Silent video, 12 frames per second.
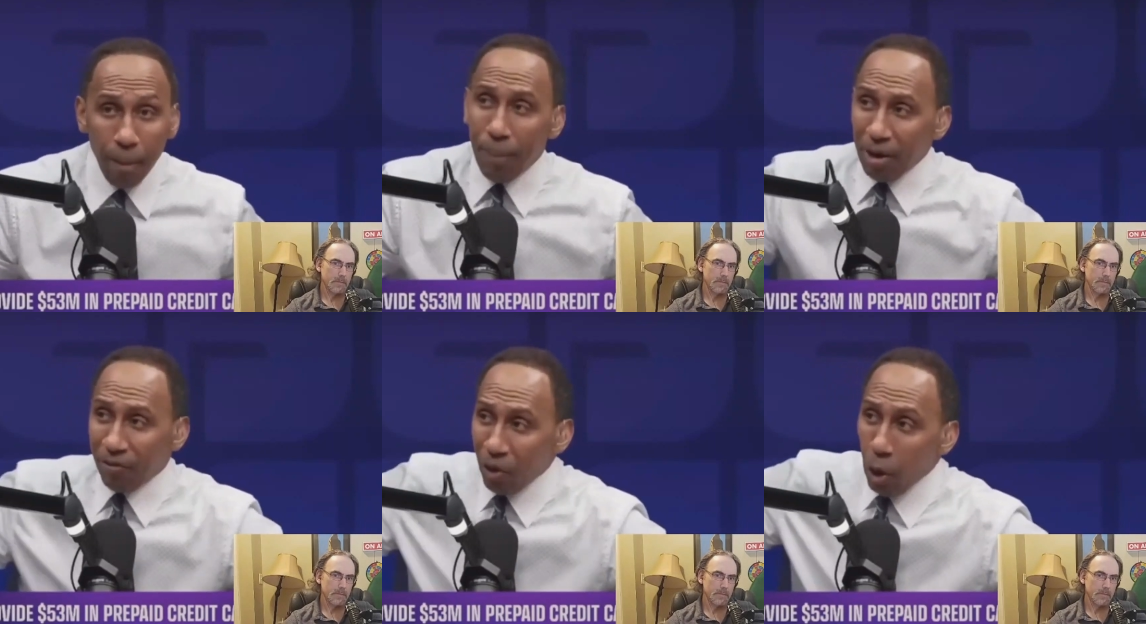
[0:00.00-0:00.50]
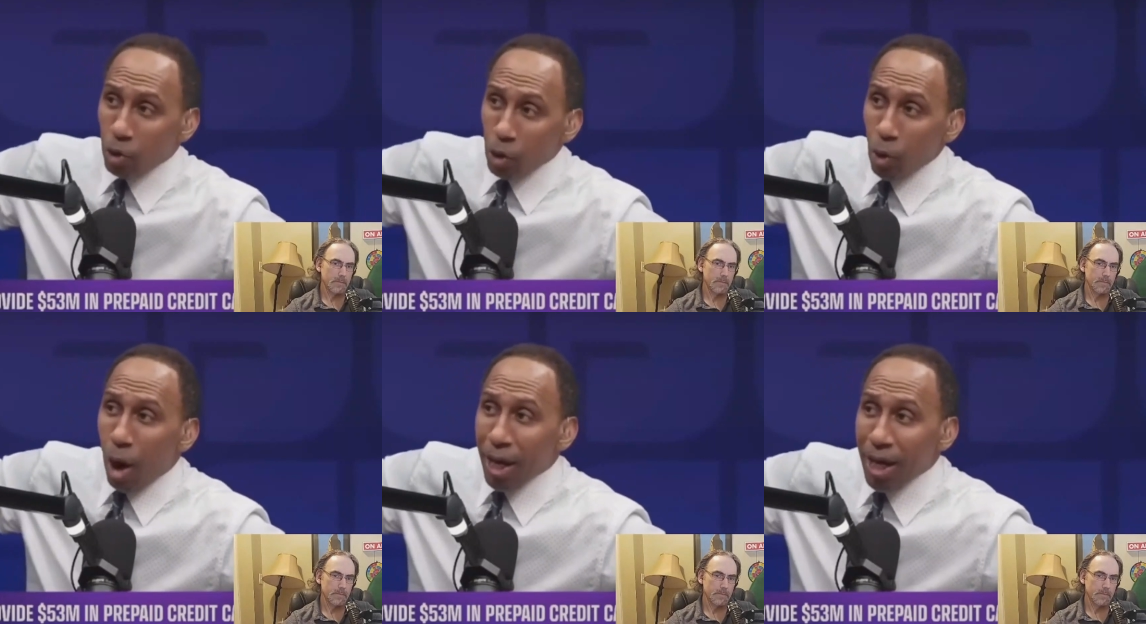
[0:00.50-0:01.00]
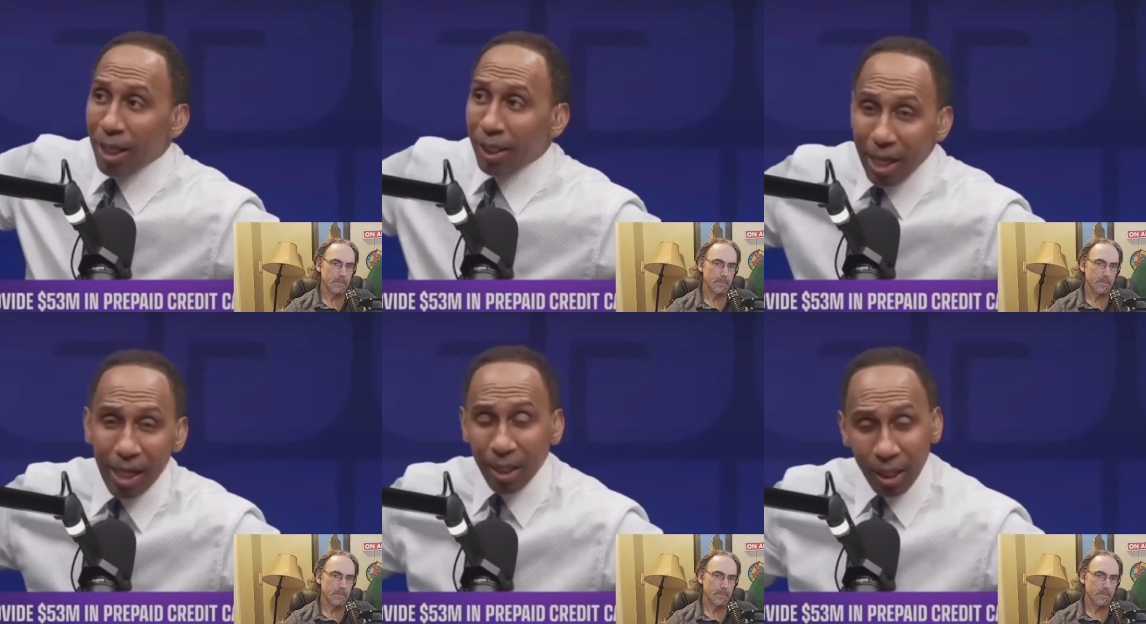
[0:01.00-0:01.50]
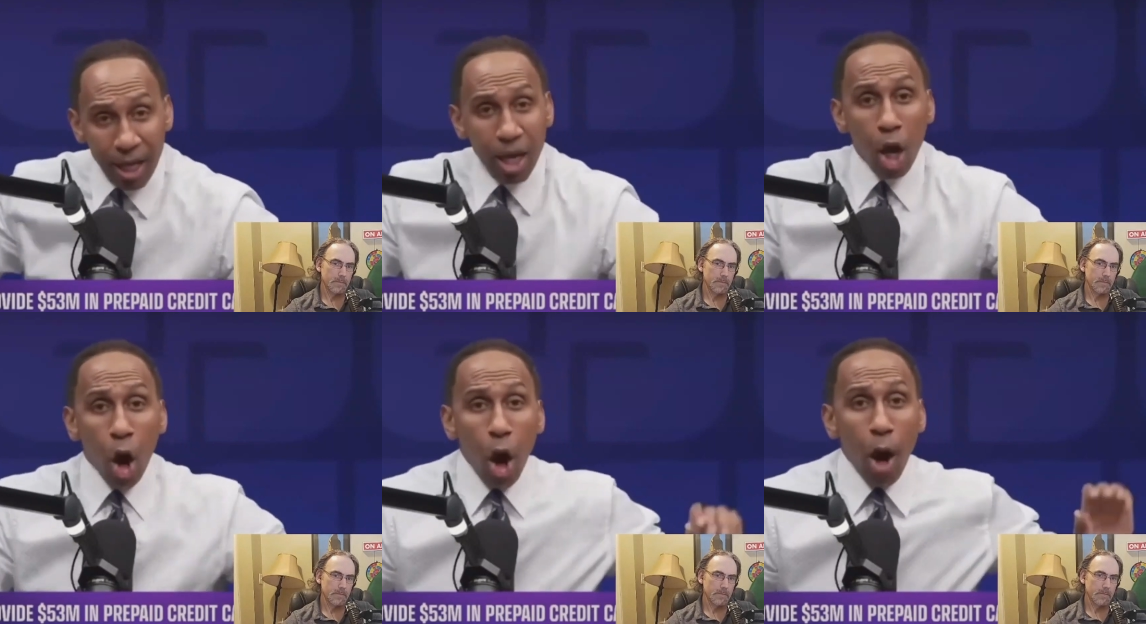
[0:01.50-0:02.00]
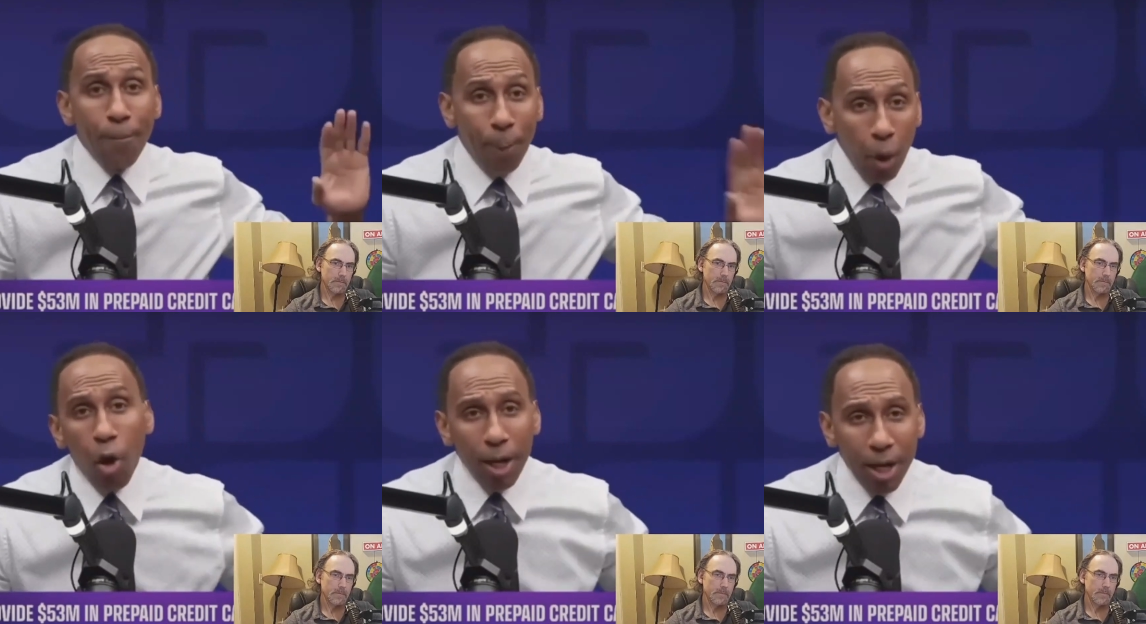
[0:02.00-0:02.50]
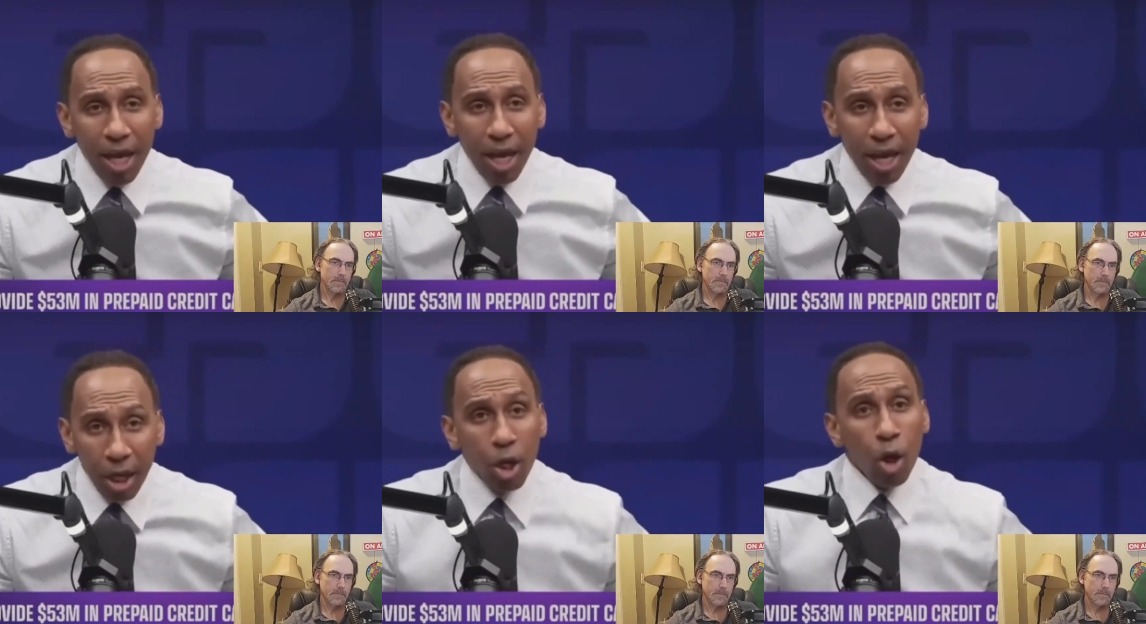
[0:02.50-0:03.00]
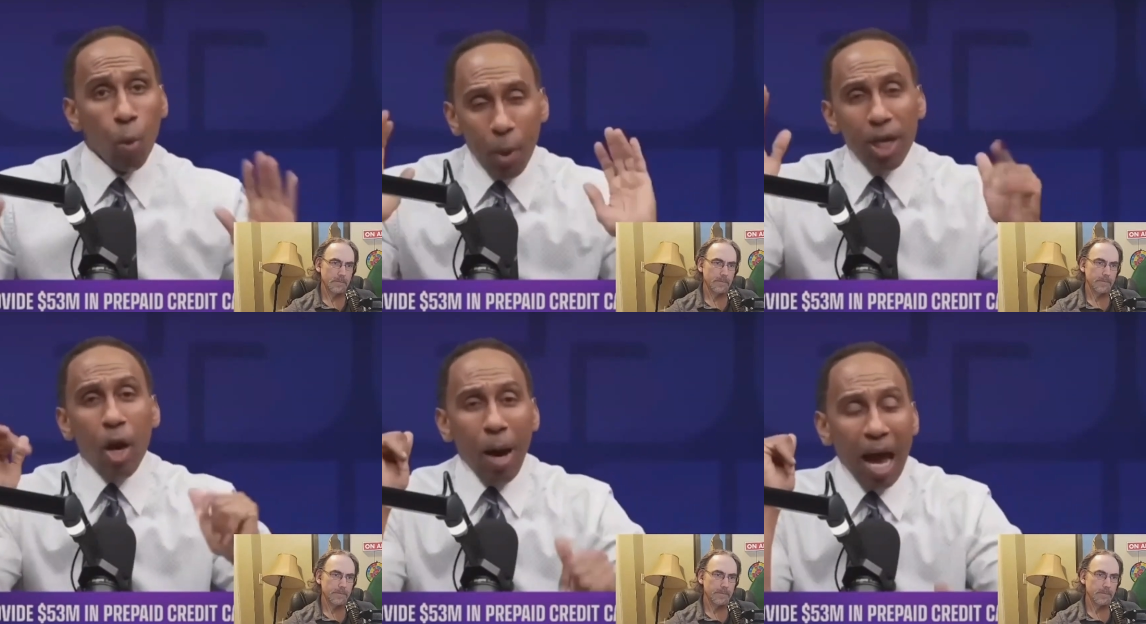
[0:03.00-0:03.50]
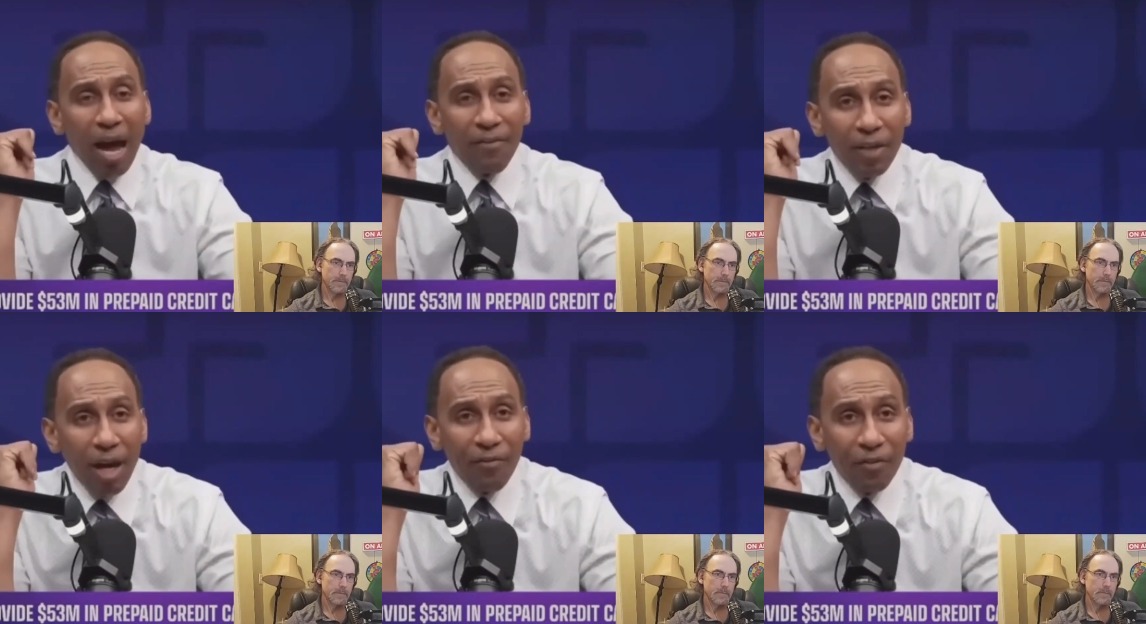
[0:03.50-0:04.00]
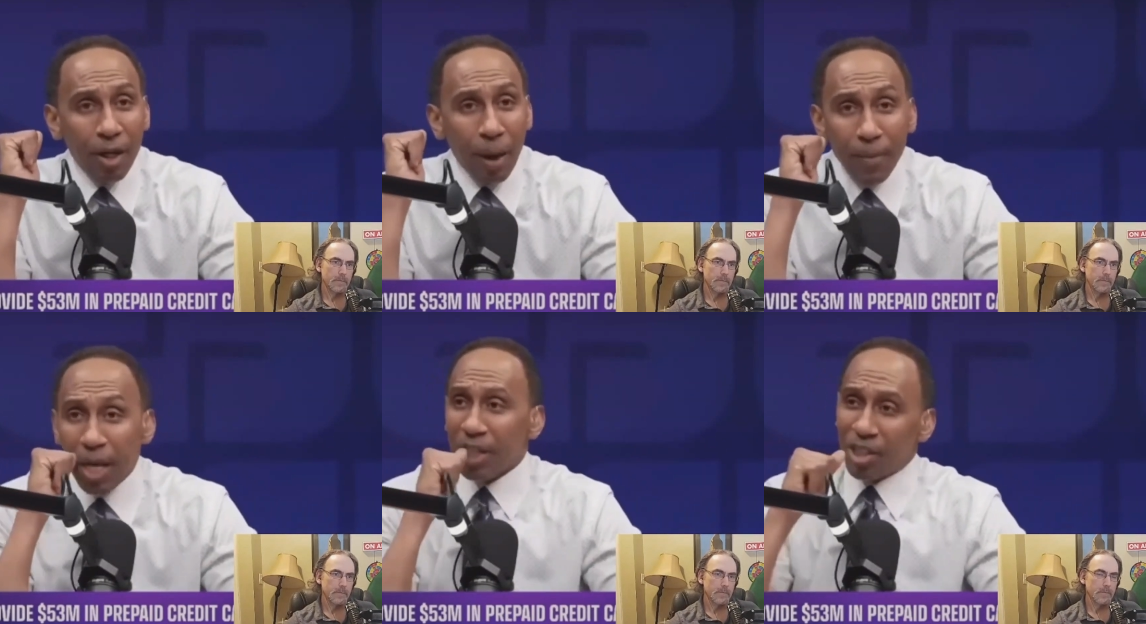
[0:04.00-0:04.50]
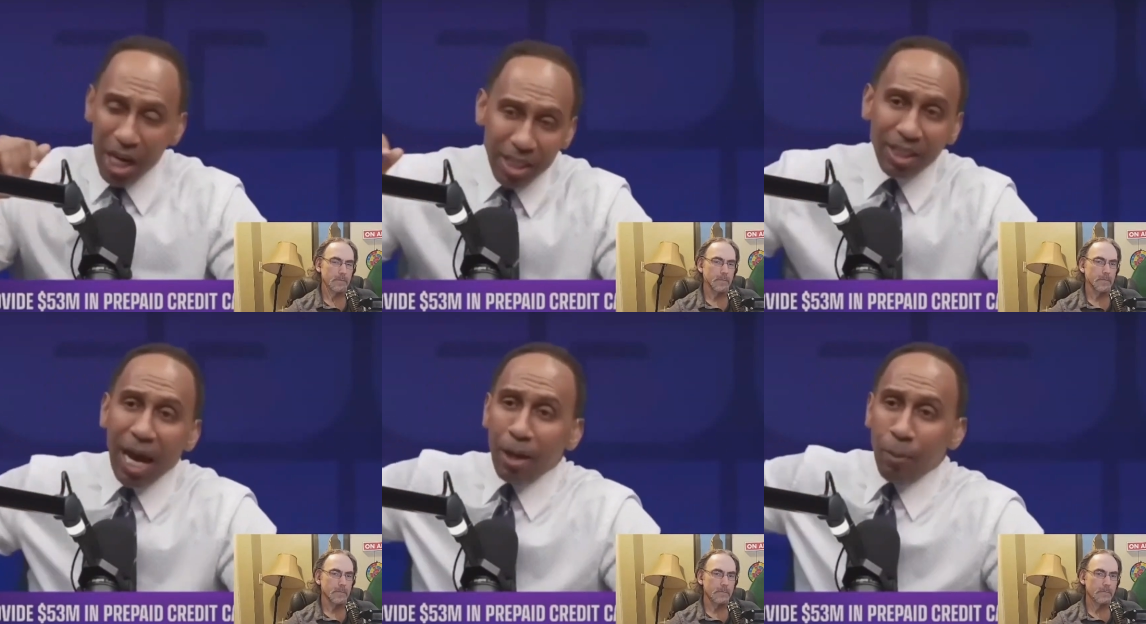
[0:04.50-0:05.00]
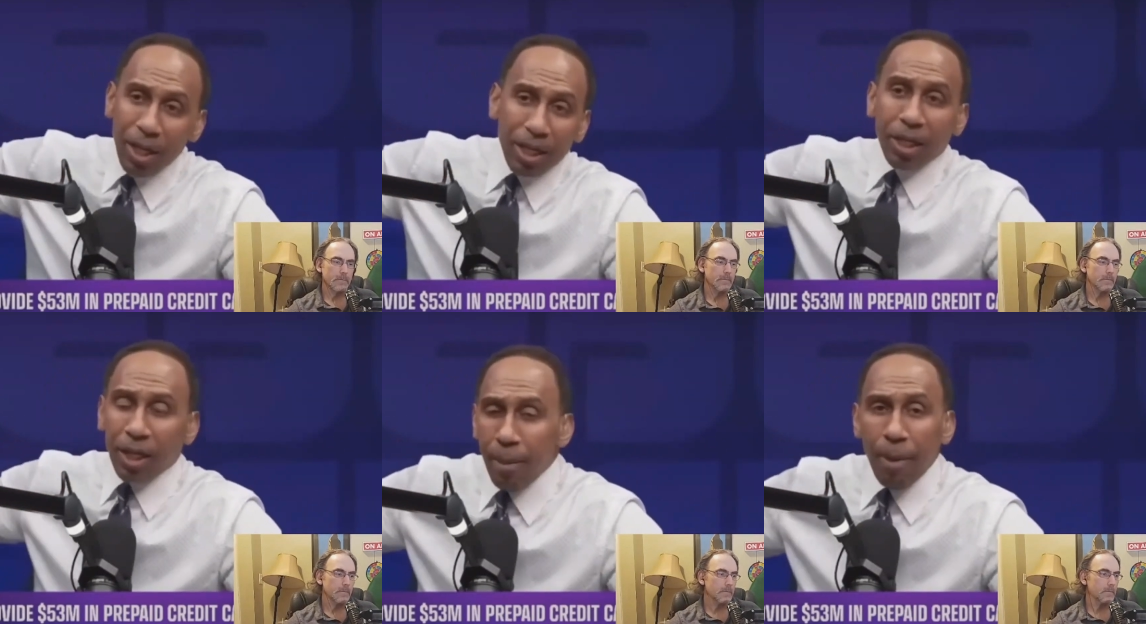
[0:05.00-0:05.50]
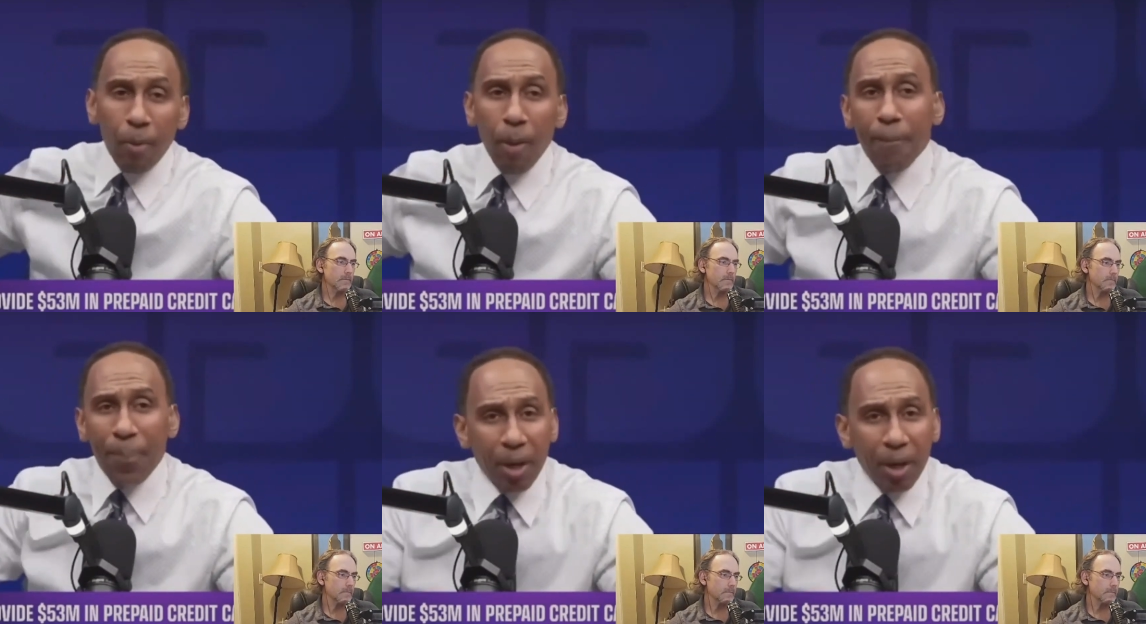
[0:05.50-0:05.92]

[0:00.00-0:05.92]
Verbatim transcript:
Speaker 1: but folks who are here legally are born here? We don't have enough for them. Just like we could come up with